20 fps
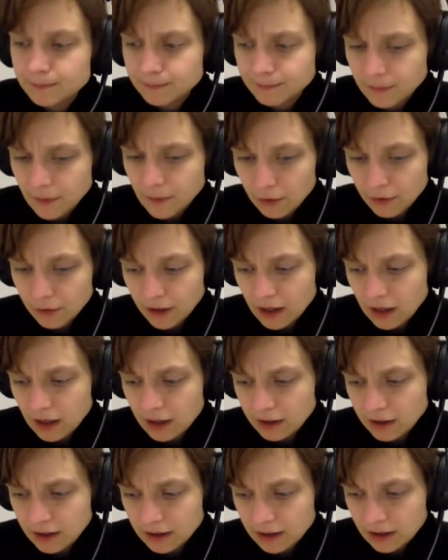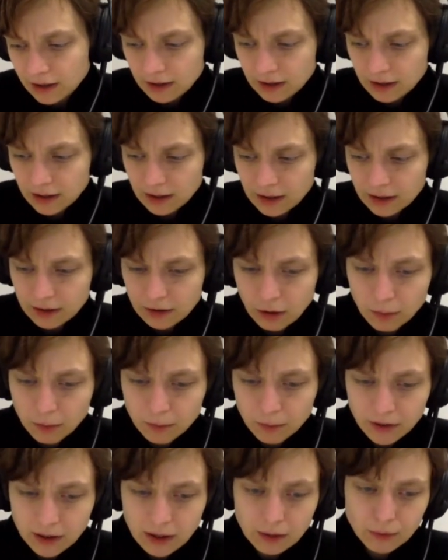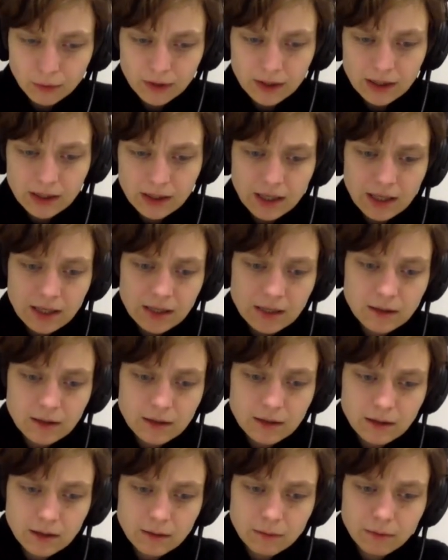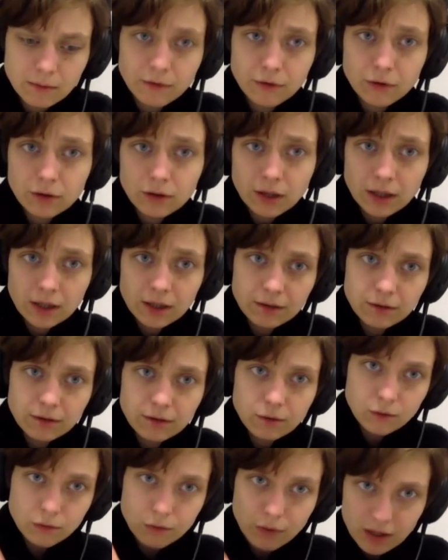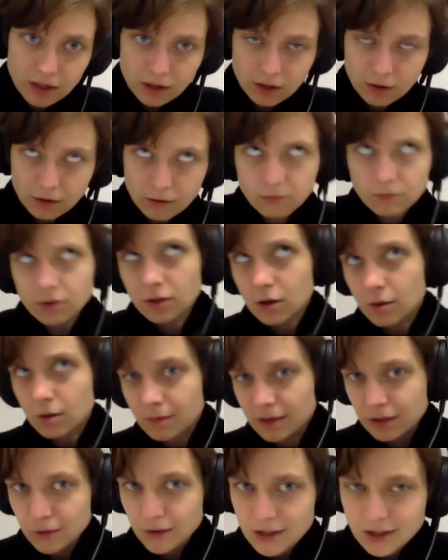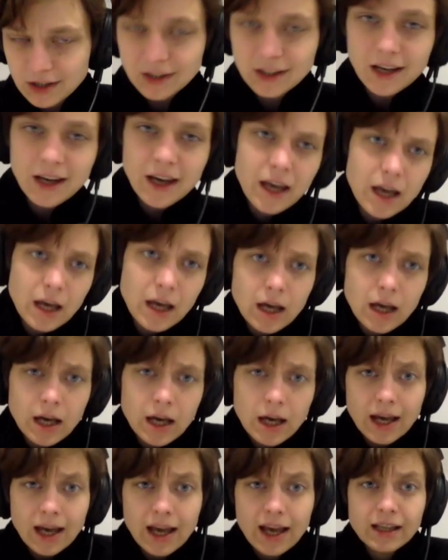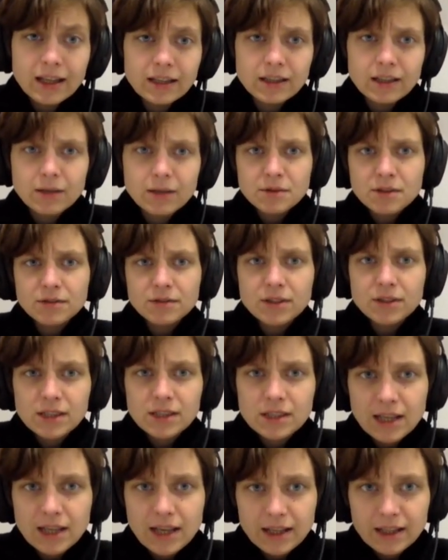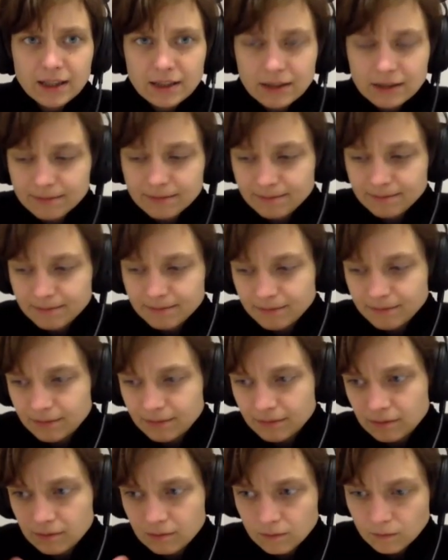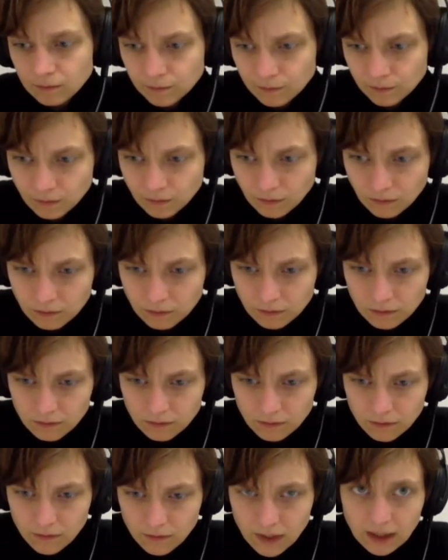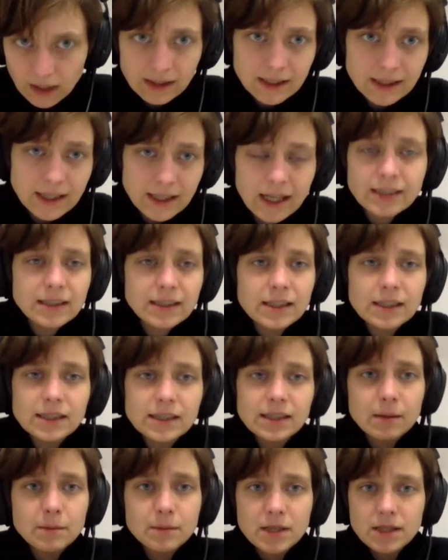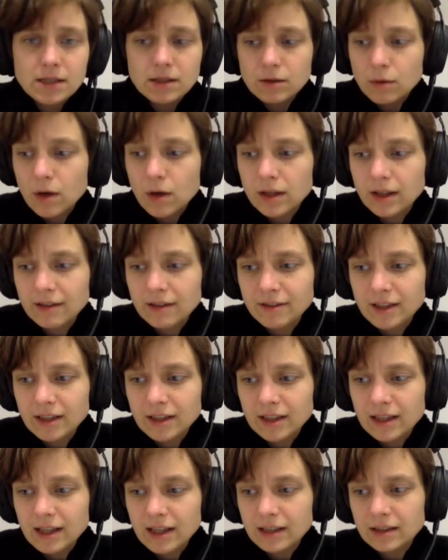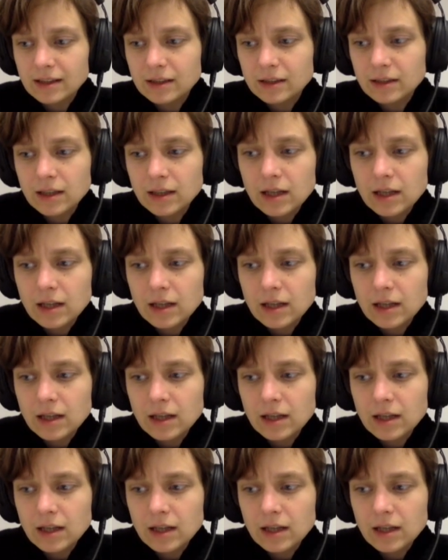regarding the topic that we discussed before the comment question. And in terms of this, like the state systems and so on, I think that